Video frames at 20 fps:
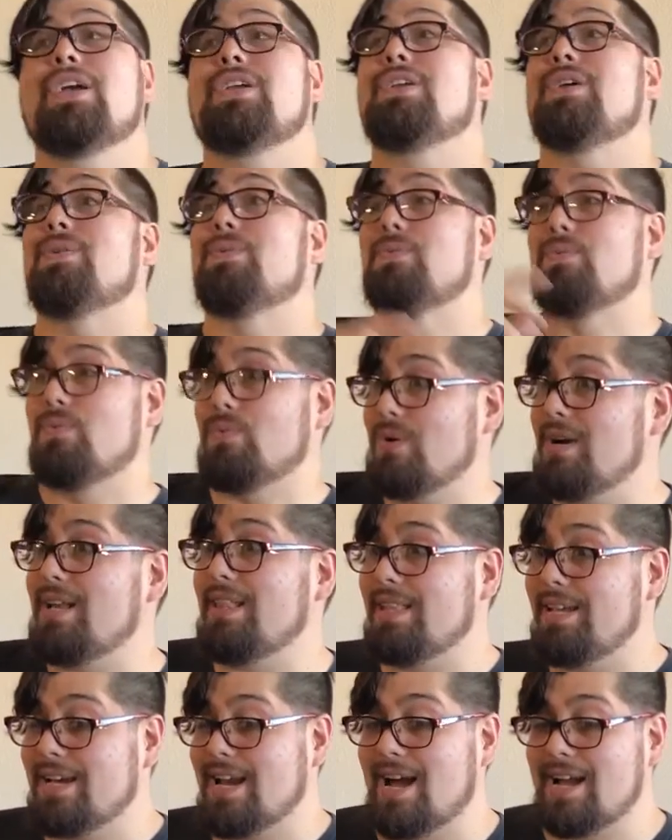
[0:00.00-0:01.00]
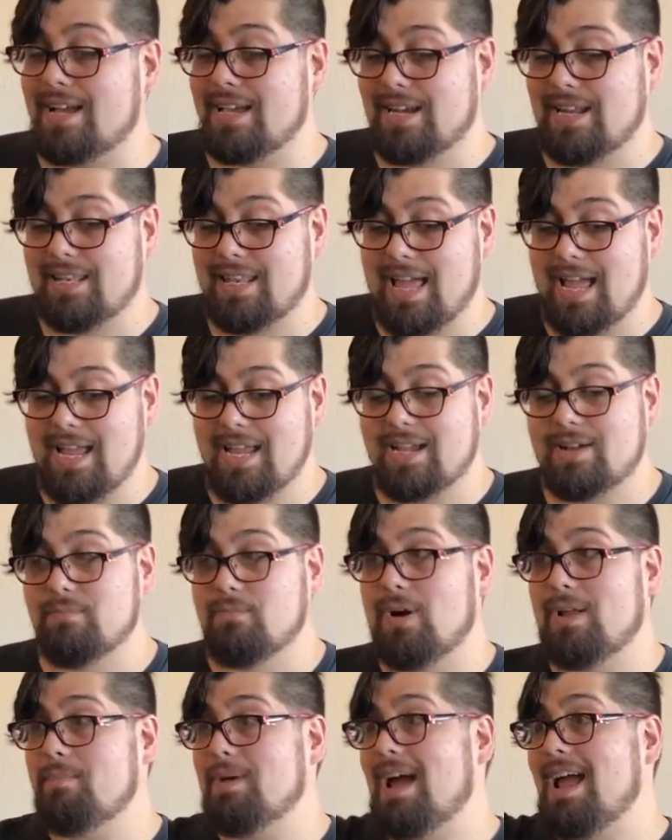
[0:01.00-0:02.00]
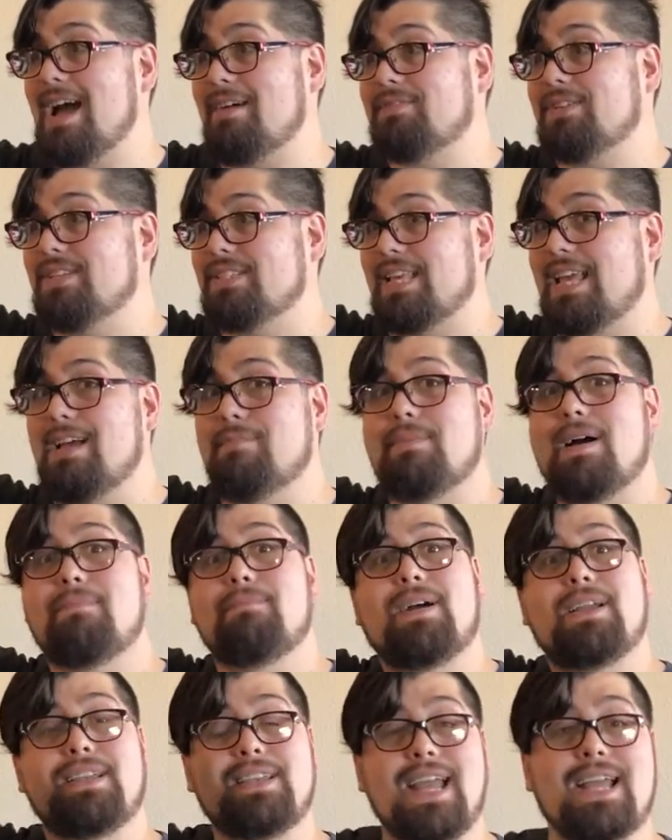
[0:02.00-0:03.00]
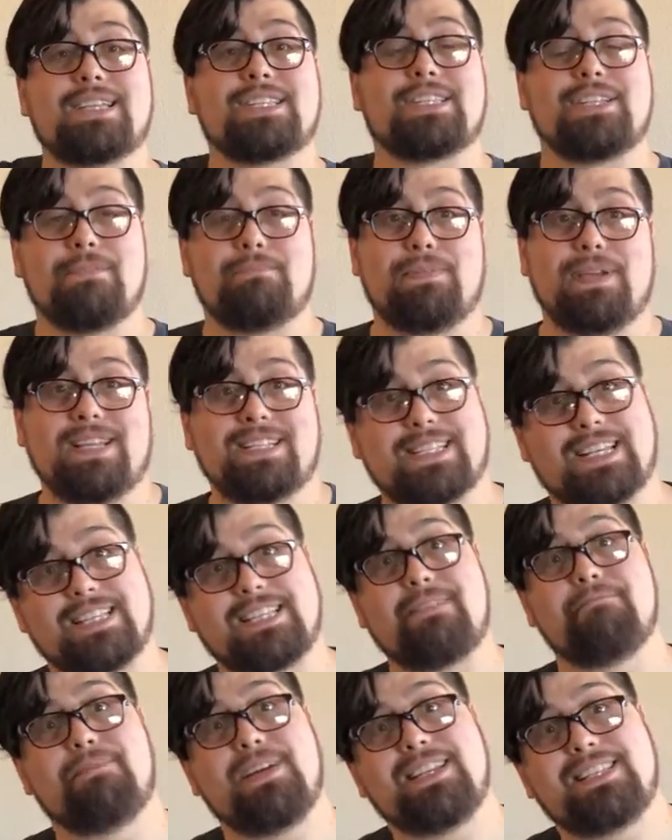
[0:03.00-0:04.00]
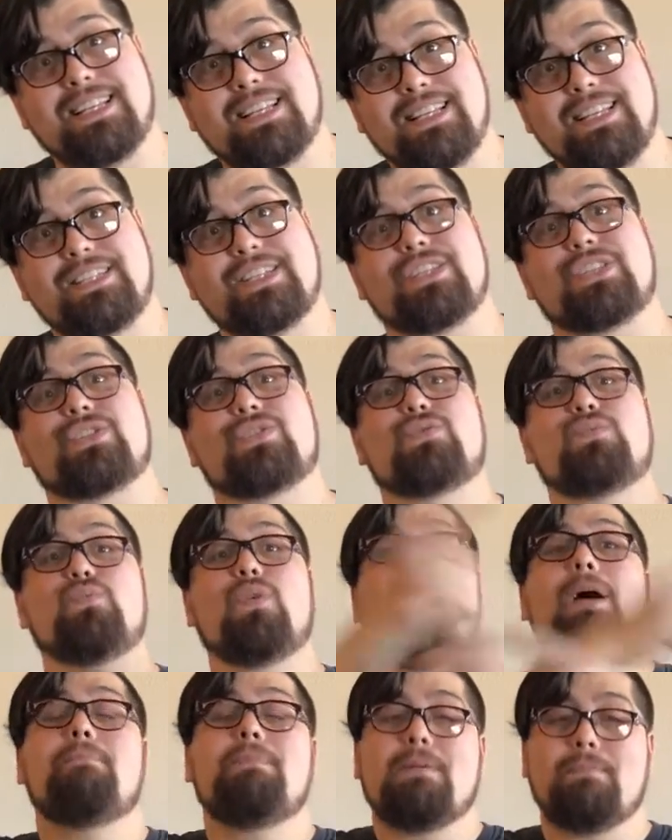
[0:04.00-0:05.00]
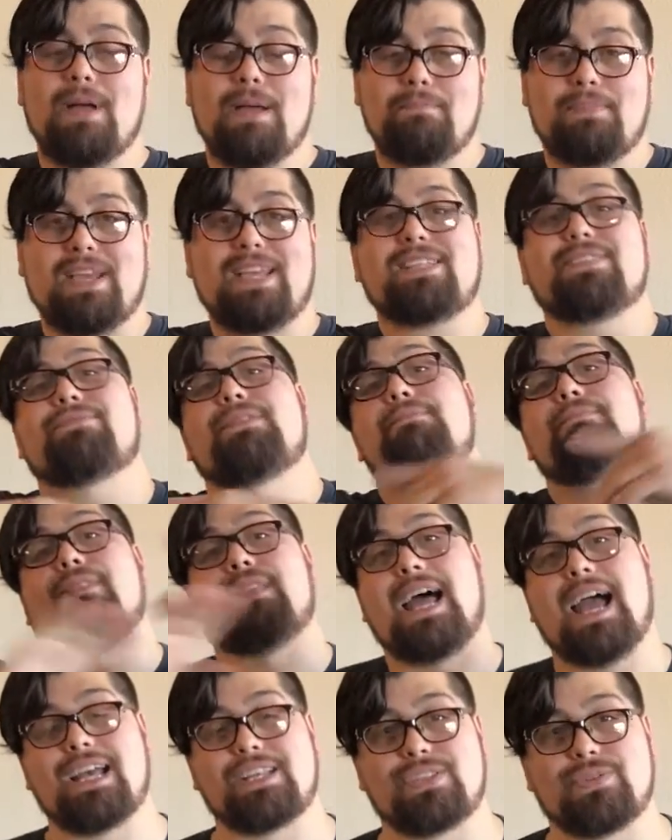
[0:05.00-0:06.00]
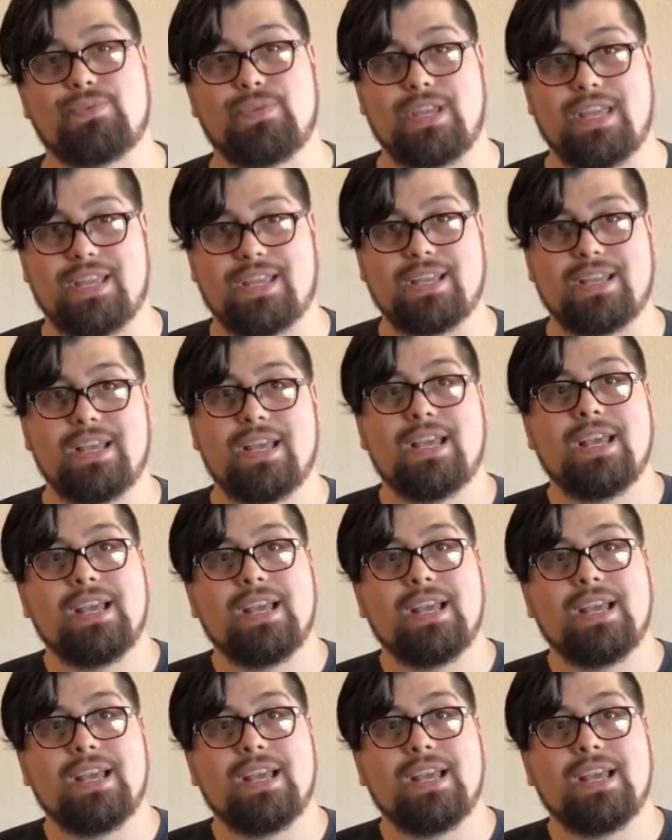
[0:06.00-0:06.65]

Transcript: you're really not gonna like what I have to say about my next two picks, because I'm basically just swapping my picks from last week.